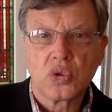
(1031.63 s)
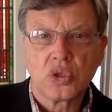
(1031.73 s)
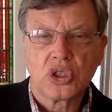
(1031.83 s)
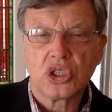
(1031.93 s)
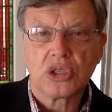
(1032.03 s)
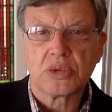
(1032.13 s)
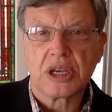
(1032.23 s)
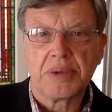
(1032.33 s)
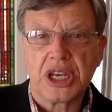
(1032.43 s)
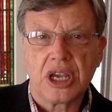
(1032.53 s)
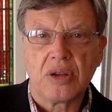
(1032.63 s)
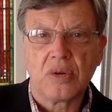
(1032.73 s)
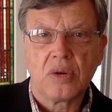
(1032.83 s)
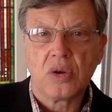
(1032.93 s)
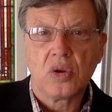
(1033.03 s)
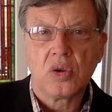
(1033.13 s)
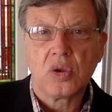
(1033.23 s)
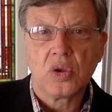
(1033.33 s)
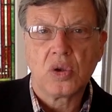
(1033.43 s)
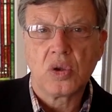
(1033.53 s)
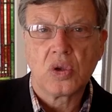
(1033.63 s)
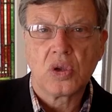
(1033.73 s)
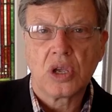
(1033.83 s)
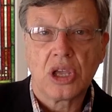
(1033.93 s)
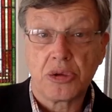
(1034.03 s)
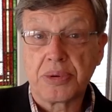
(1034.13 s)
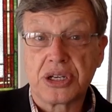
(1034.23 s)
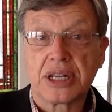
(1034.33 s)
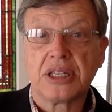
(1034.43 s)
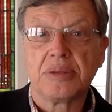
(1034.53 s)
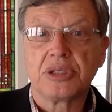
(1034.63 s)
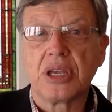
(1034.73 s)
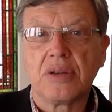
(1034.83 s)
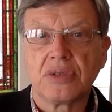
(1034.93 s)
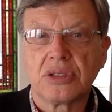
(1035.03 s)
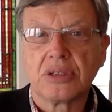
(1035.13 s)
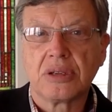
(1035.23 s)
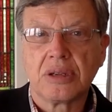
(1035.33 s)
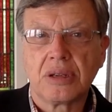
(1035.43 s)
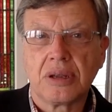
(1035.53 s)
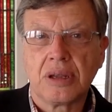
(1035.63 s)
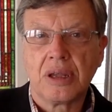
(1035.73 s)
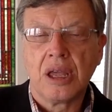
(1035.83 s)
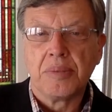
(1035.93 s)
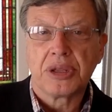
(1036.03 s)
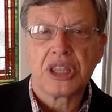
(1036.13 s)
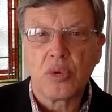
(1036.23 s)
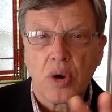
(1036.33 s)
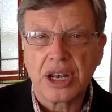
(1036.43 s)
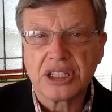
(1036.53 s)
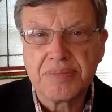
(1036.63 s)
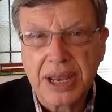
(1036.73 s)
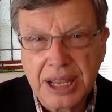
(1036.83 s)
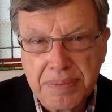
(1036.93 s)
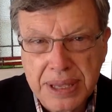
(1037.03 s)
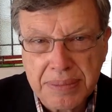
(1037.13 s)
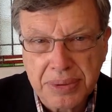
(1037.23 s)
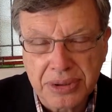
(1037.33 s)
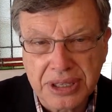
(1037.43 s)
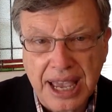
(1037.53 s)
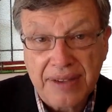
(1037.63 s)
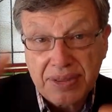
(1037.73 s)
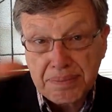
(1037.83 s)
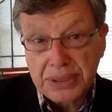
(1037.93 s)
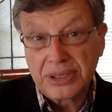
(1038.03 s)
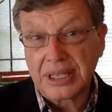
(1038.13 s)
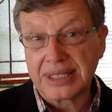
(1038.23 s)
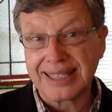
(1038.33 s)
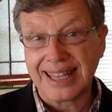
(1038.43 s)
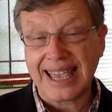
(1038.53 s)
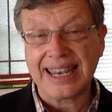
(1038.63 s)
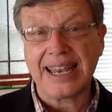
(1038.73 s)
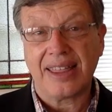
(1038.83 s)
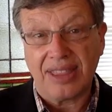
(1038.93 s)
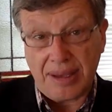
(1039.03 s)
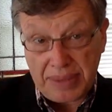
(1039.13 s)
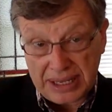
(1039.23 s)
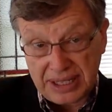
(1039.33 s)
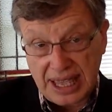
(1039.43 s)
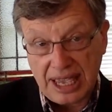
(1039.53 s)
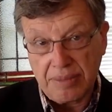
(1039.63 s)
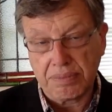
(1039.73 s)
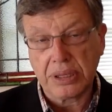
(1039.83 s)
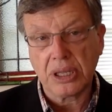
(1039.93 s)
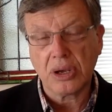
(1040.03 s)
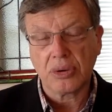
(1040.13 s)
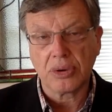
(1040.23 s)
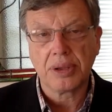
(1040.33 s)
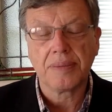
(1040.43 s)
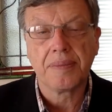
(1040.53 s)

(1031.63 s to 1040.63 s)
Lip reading: the system's coming down. And they're protecting themselves. But they want as many people to have the buildings land on them as they implode,